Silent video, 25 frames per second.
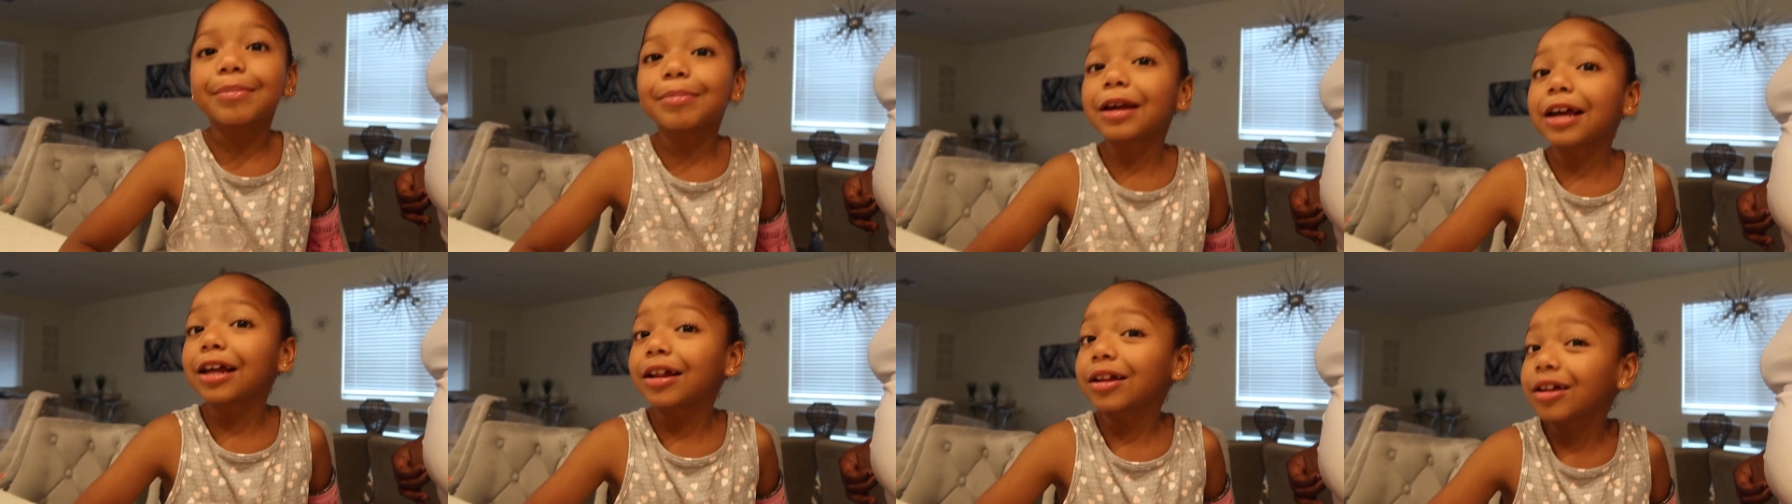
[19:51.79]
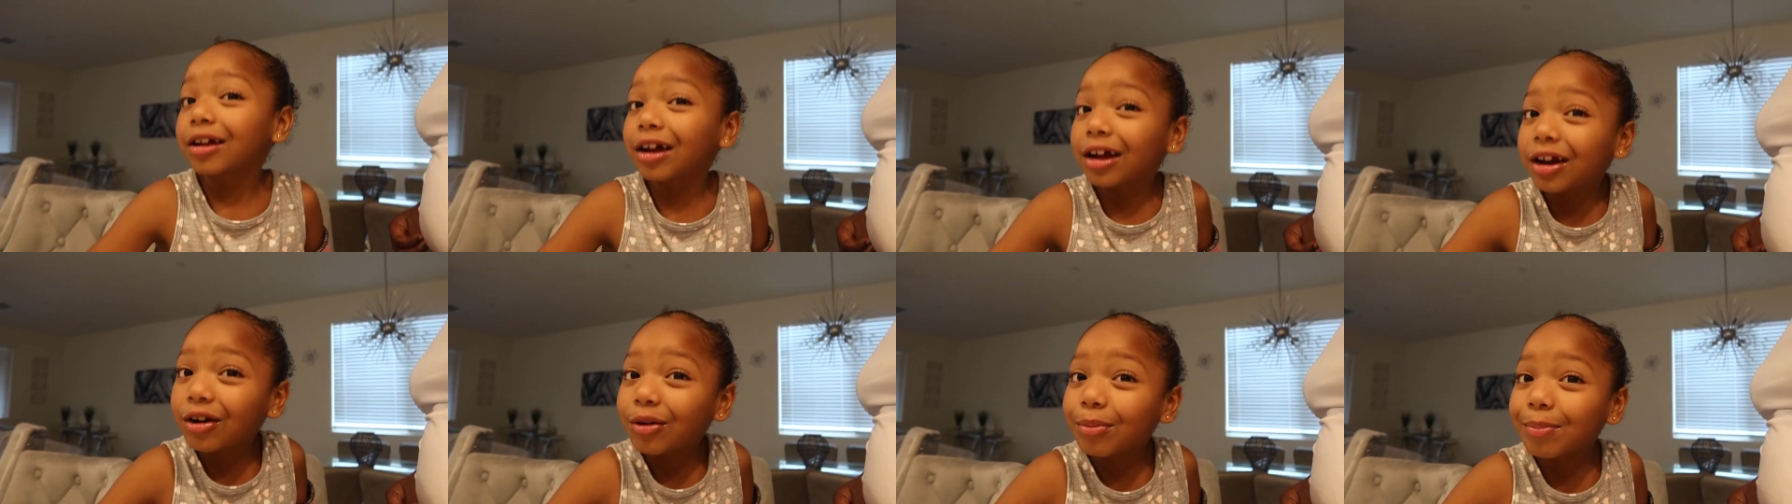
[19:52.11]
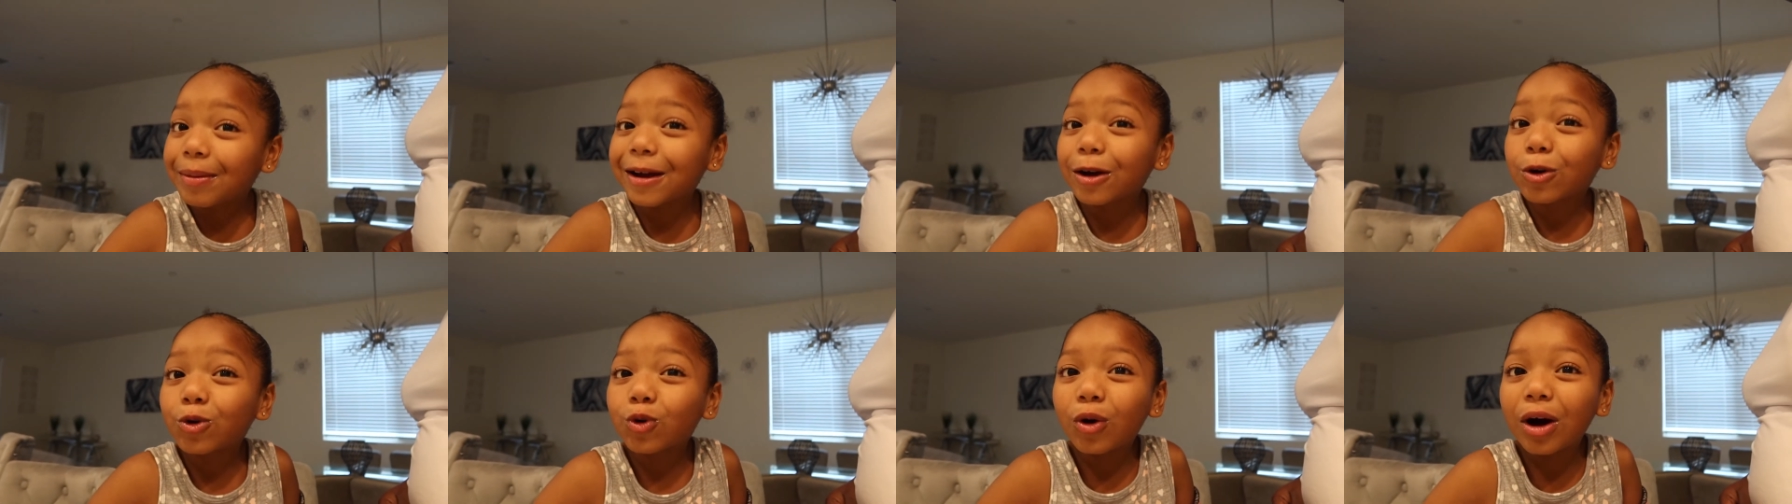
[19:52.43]
be a little
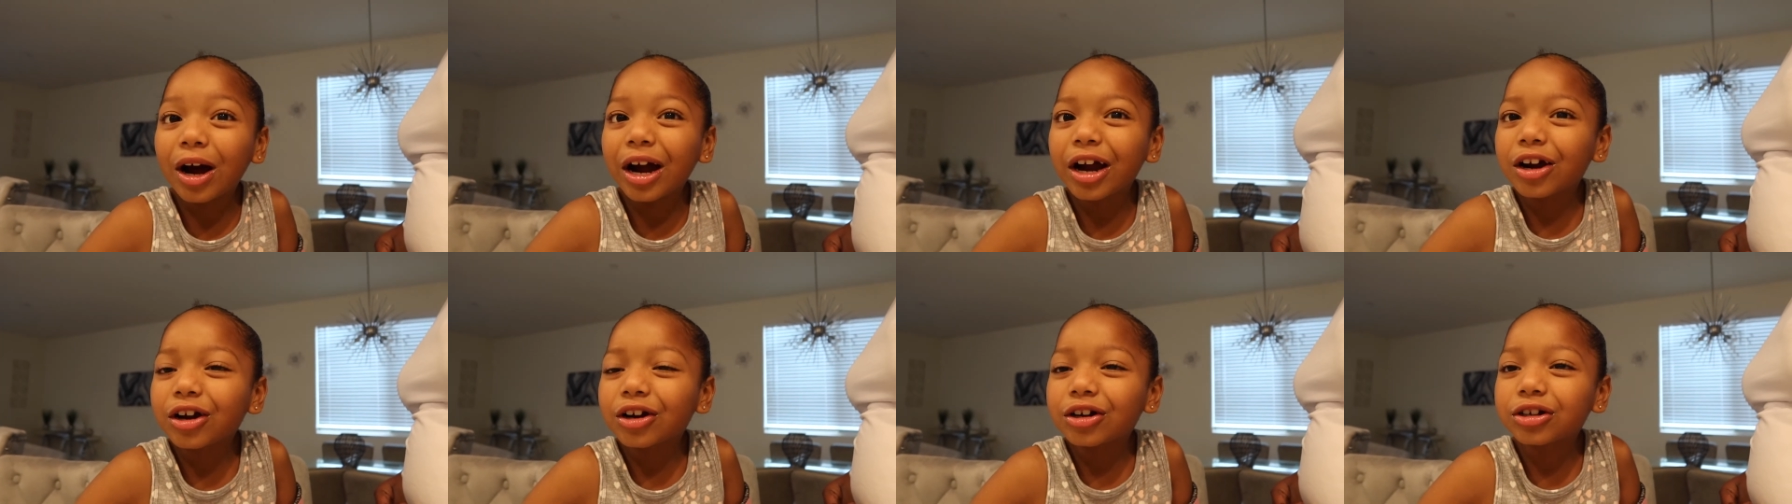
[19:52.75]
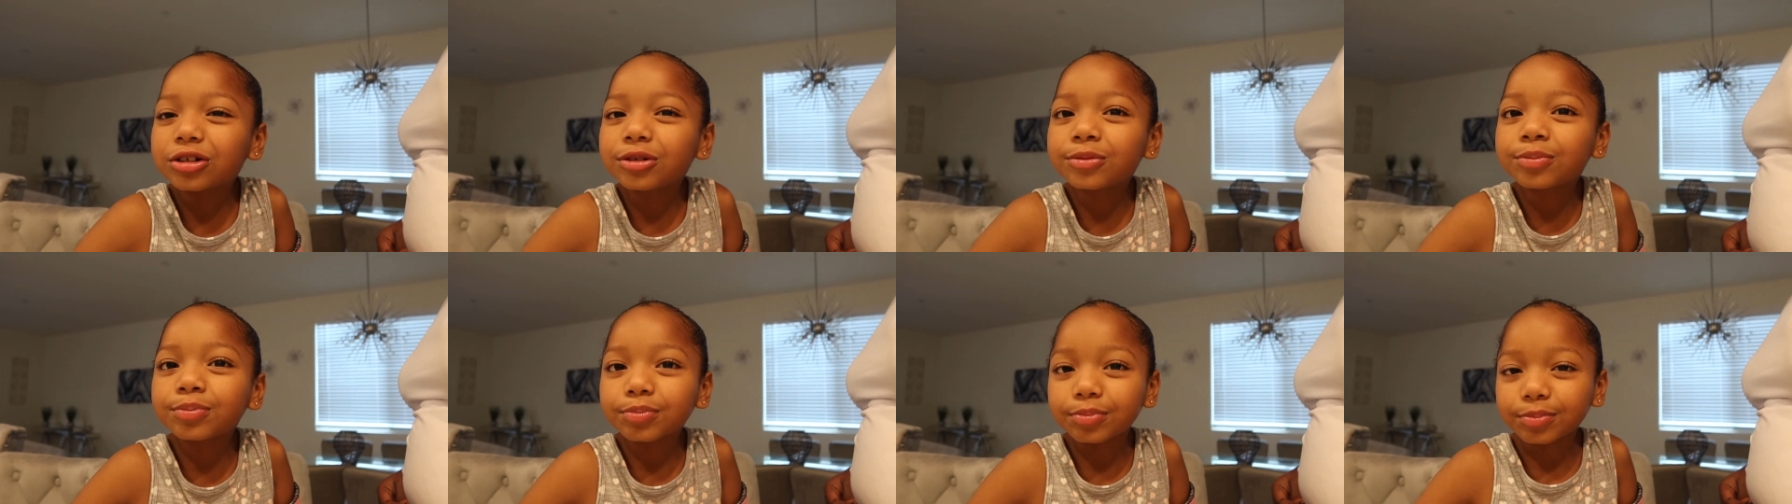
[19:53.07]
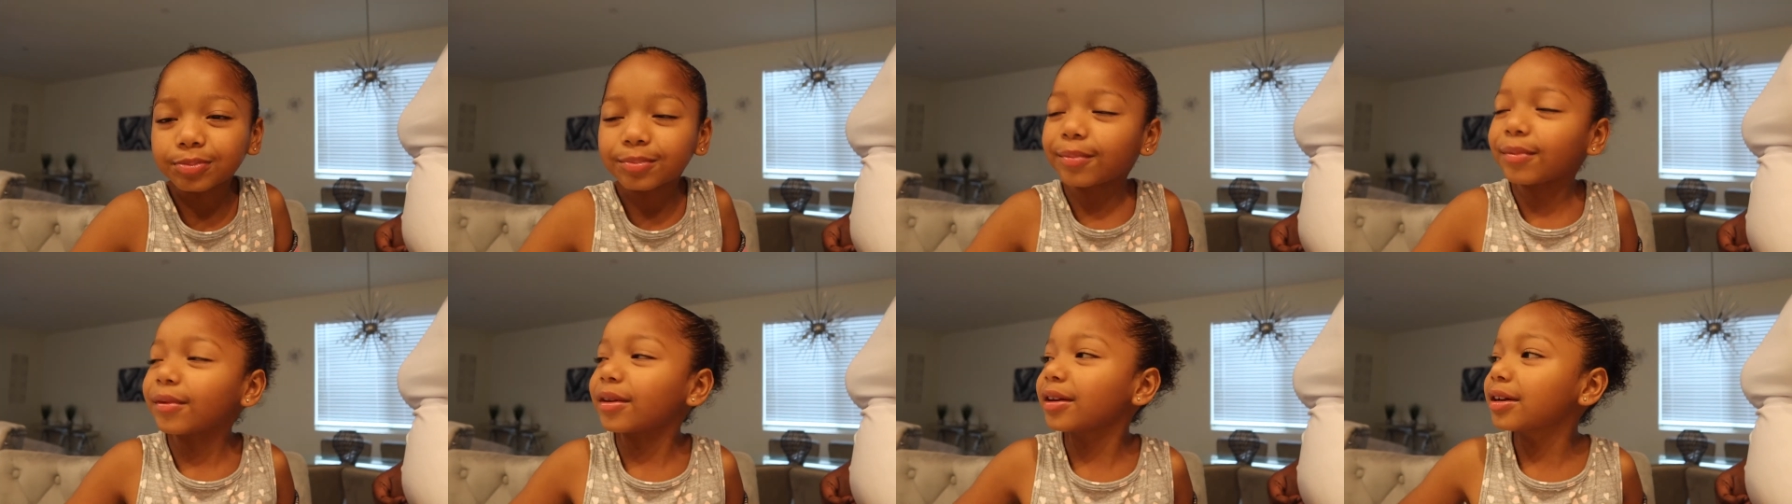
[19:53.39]
bit quiet
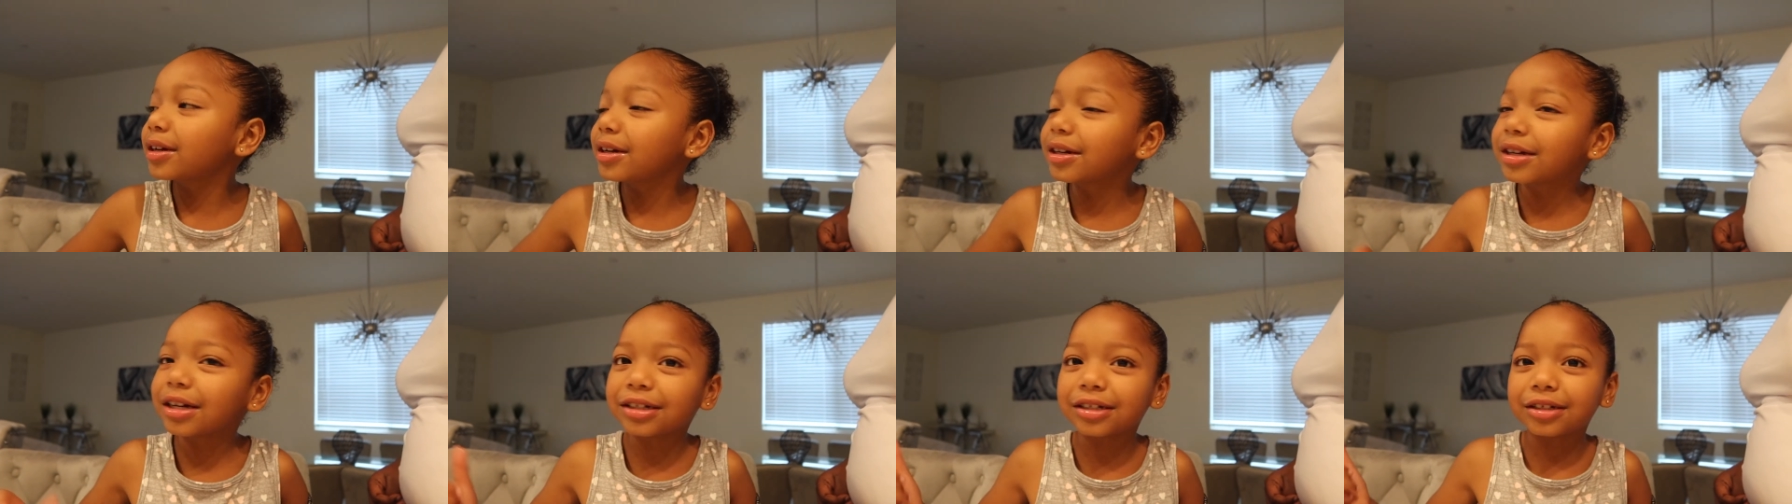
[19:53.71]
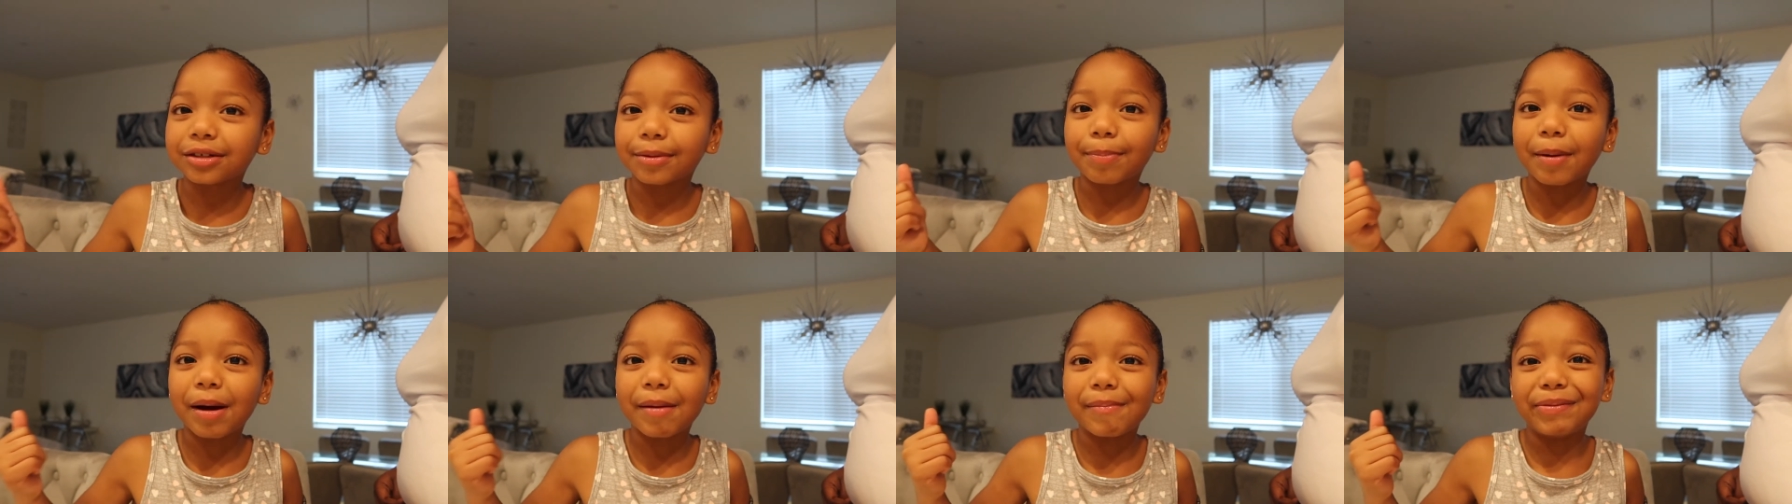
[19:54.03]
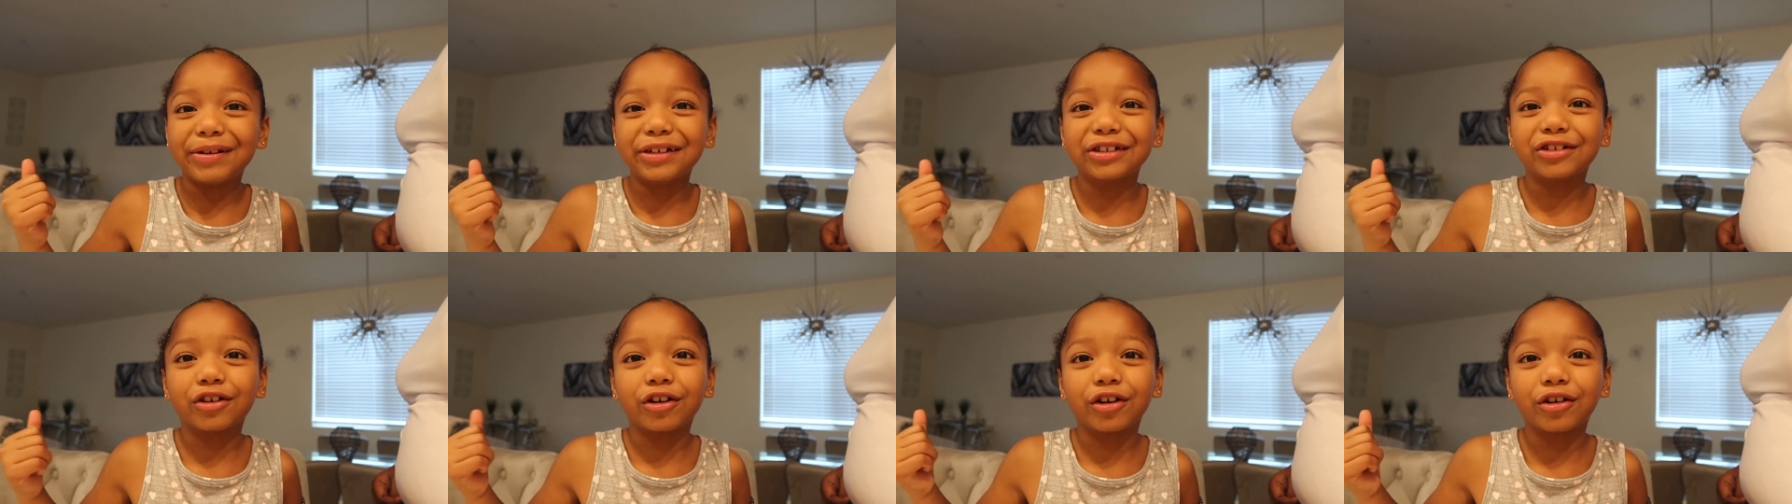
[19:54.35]
because the
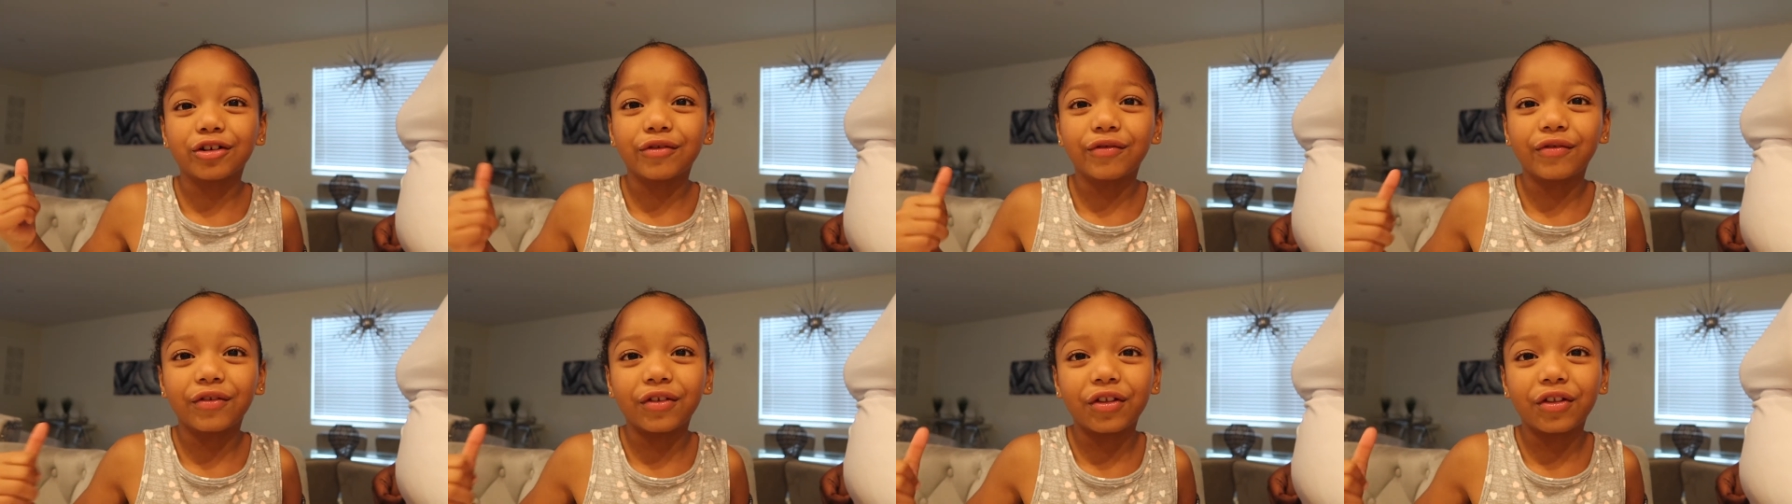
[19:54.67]
puppies are over